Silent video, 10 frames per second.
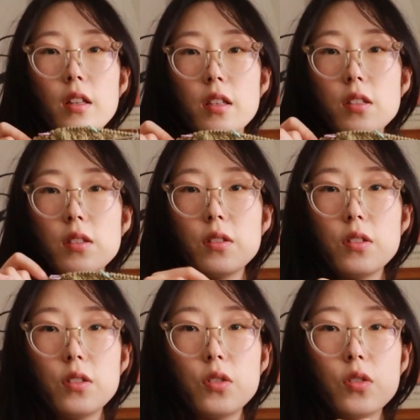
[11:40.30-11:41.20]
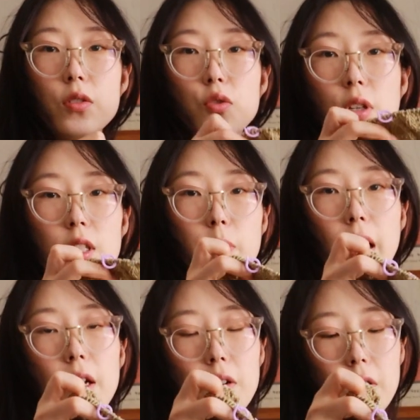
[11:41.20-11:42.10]
this little dress
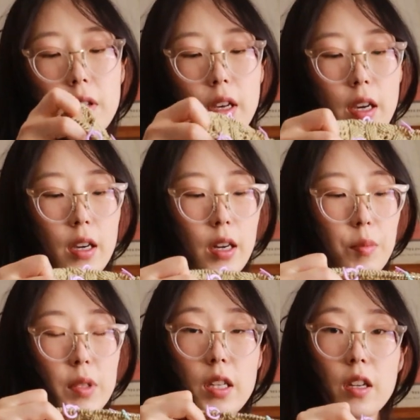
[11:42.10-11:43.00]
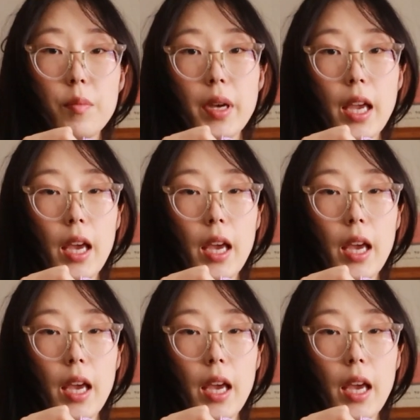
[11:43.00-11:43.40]
pattern that I'm knitting up by